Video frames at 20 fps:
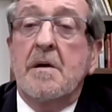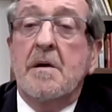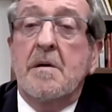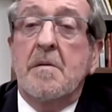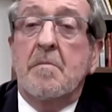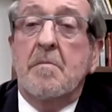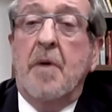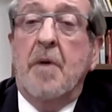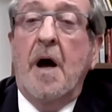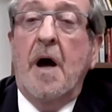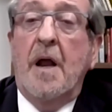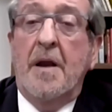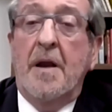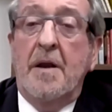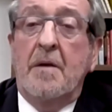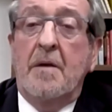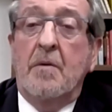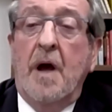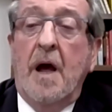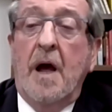by
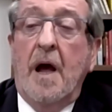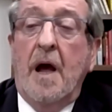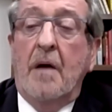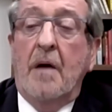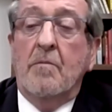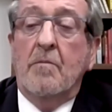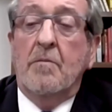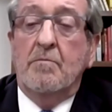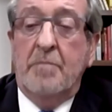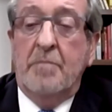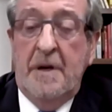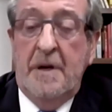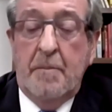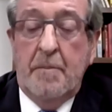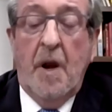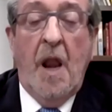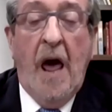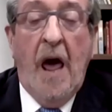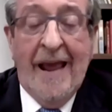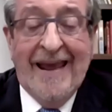people
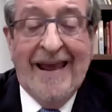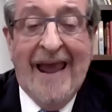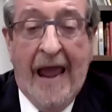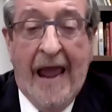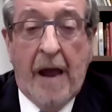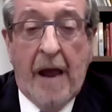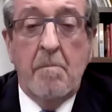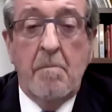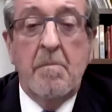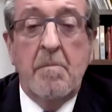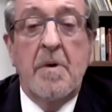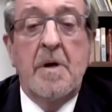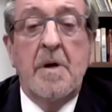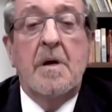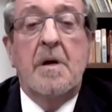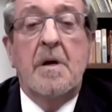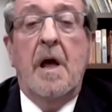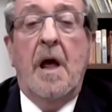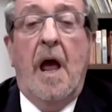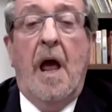like him
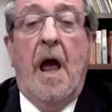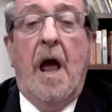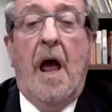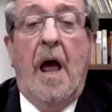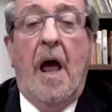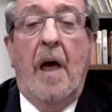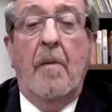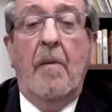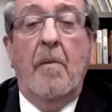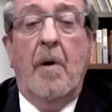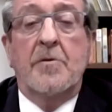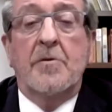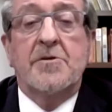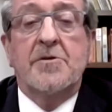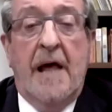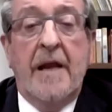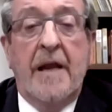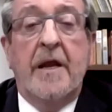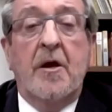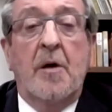
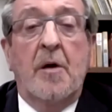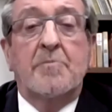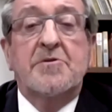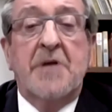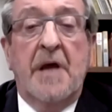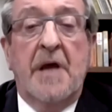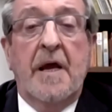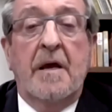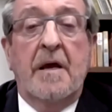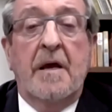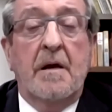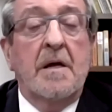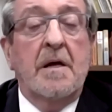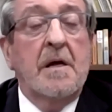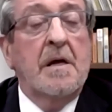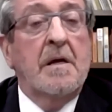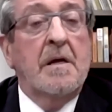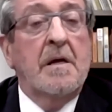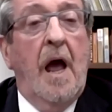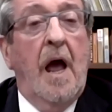standing up saying,
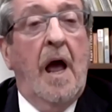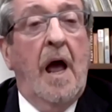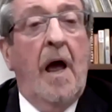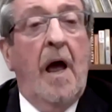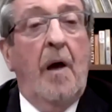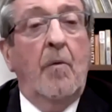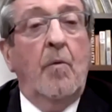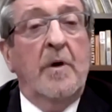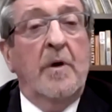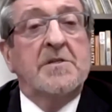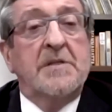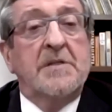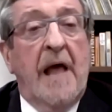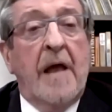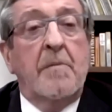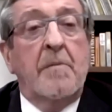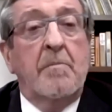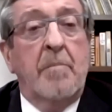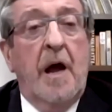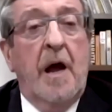we
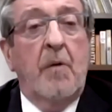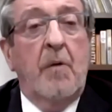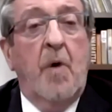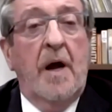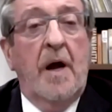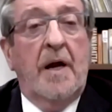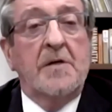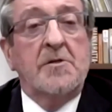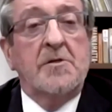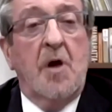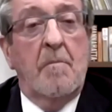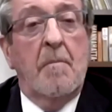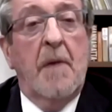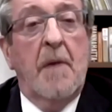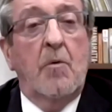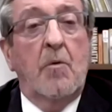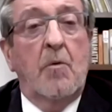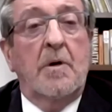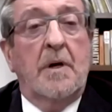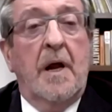stand by what has come
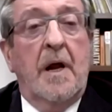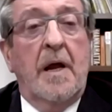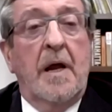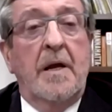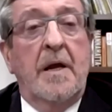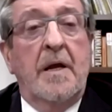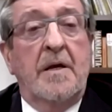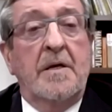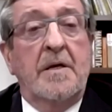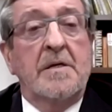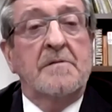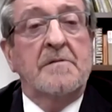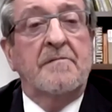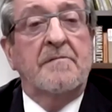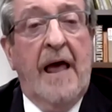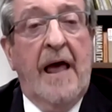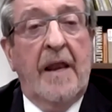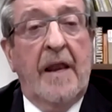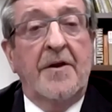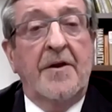out and it is
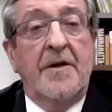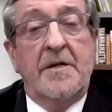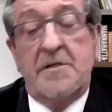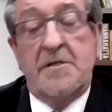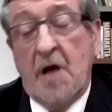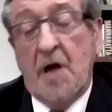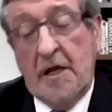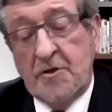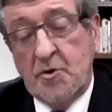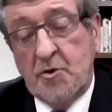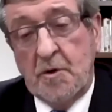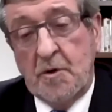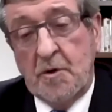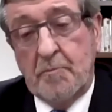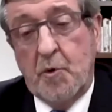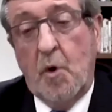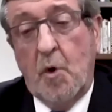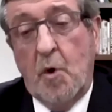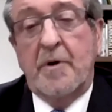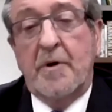valid, it has gone through the
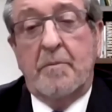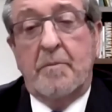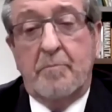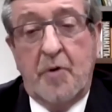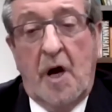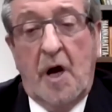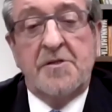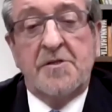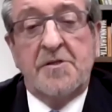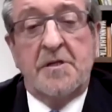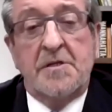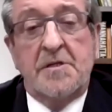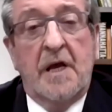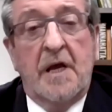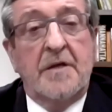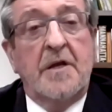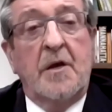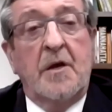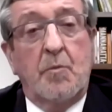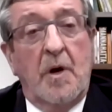appropriate process, I
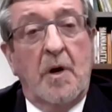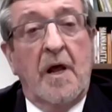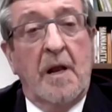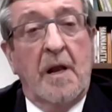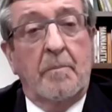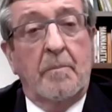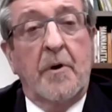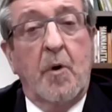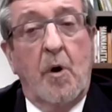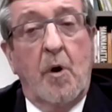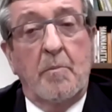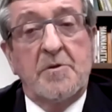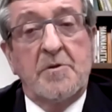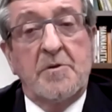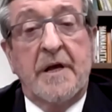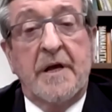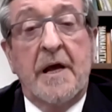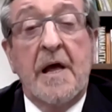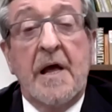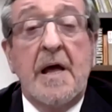think will help
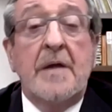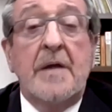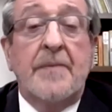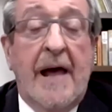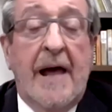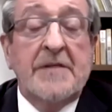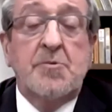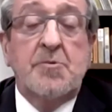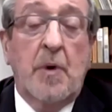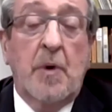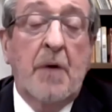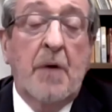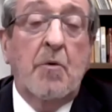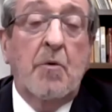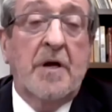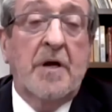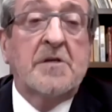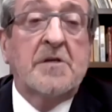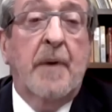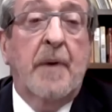enormously. That's what I would
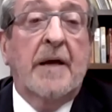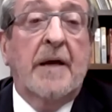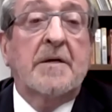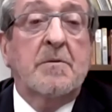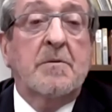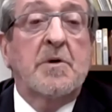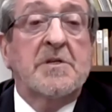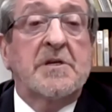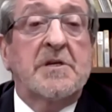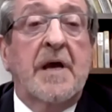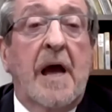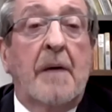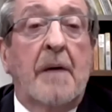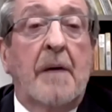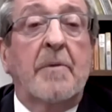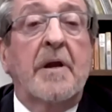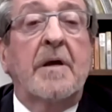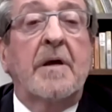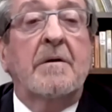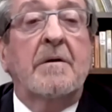expect that we see happening.